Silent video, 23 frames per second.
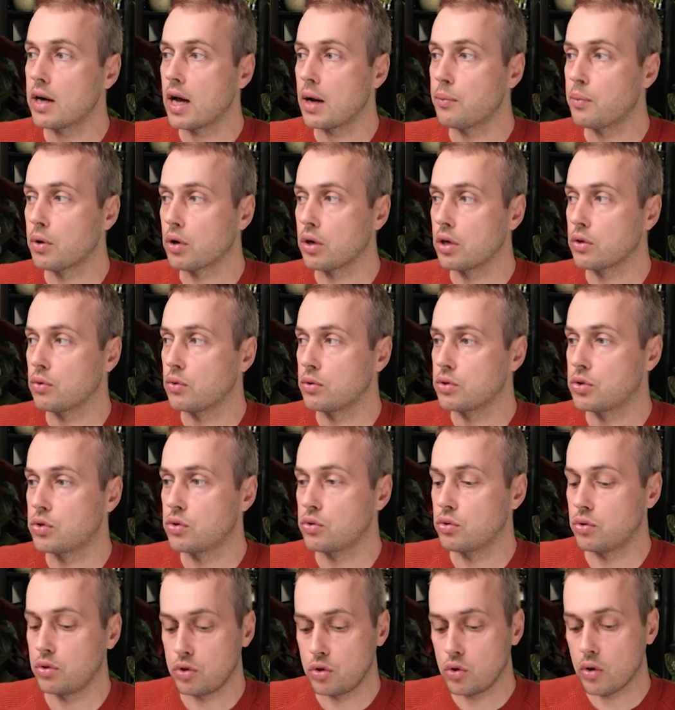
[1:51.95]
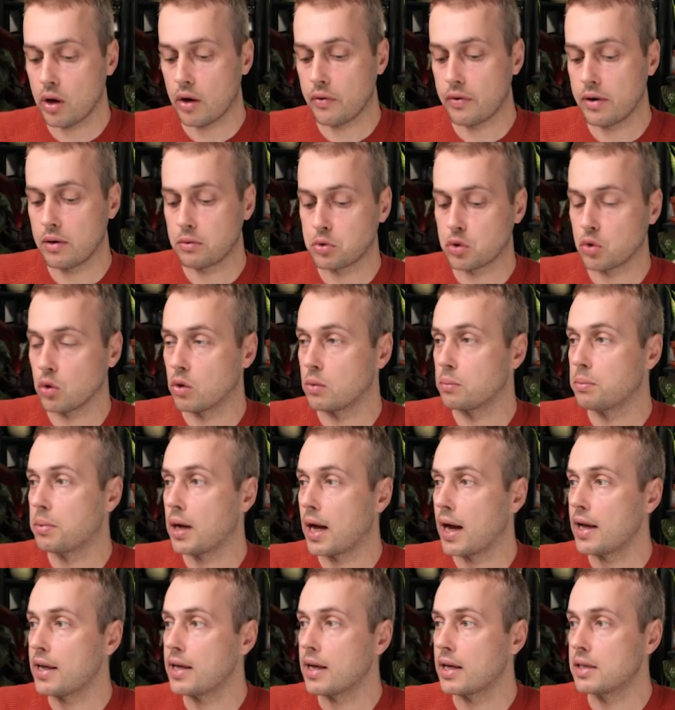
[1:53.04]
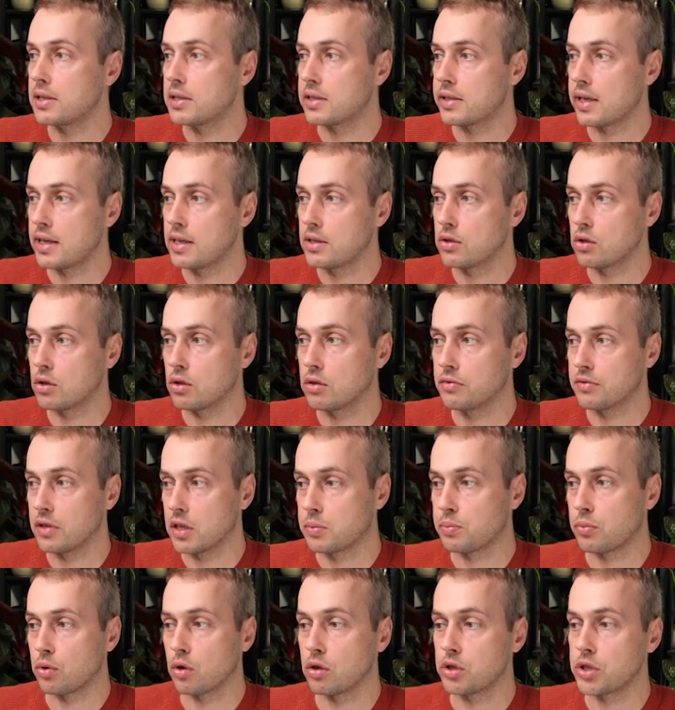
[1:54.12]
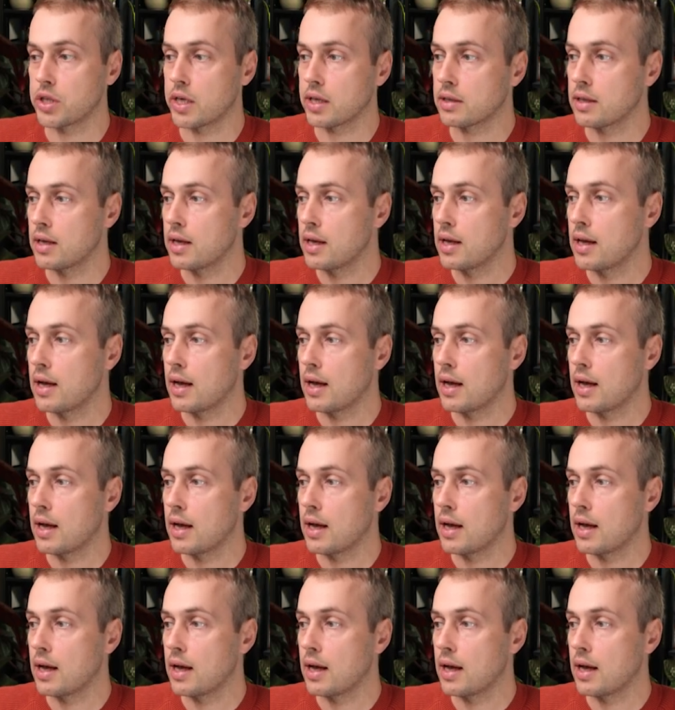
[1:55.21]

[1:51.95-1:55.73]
and we're going to go to urls.py inside of this project.